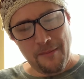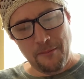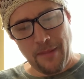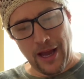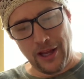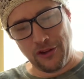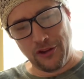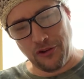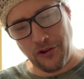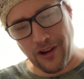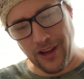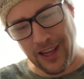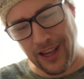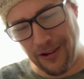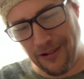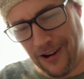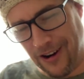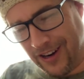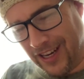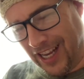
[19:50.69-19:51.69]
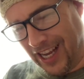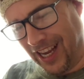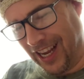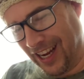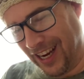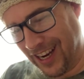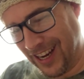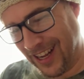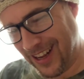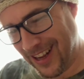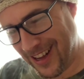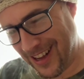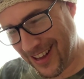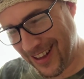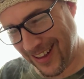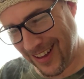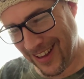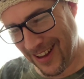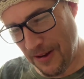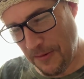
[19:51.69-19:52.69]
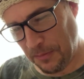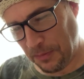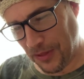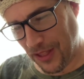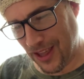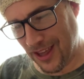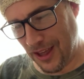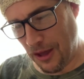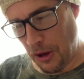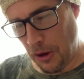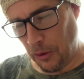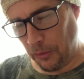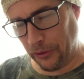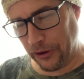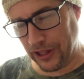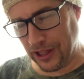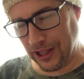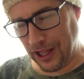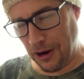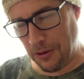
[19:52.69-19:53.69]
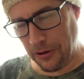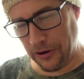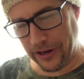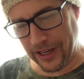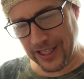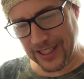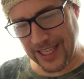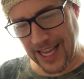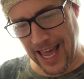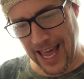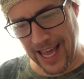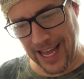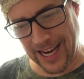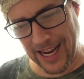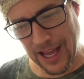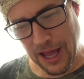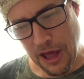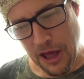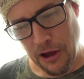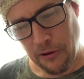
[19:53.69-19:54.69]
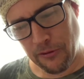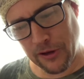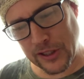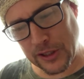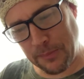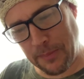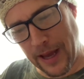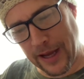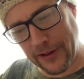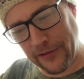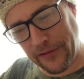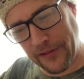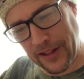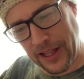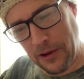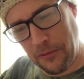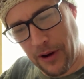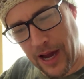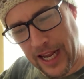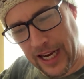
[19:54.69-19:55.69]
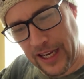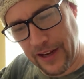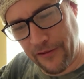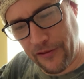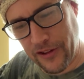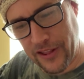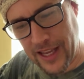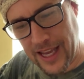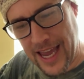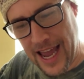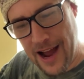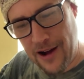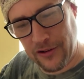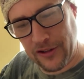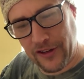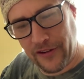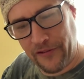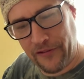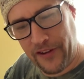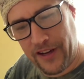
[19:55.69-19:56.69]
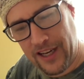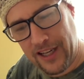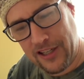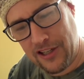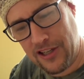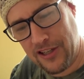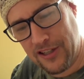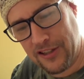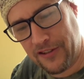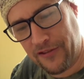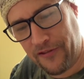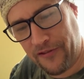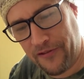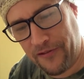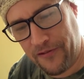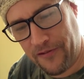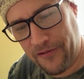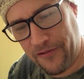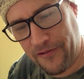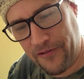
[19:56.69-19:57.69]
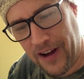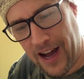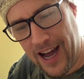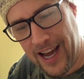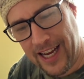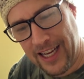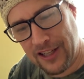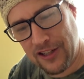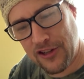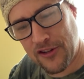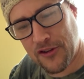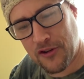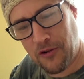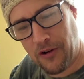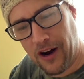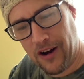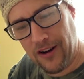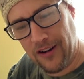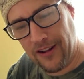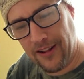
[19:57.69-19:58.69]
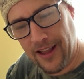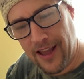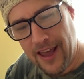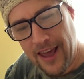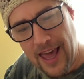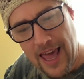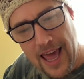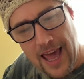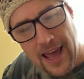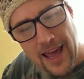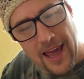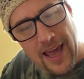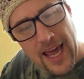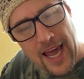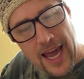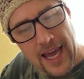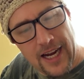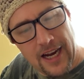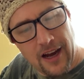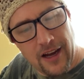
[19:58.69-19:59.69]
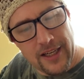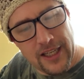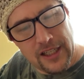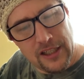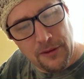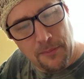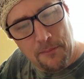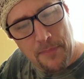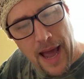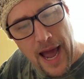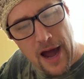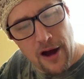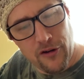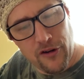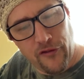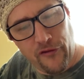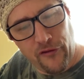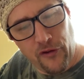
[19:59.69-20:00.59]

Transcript: Maître Girardin would lower his head, respectfully waiting for the Count to finish his fine scrawl, and on his bowed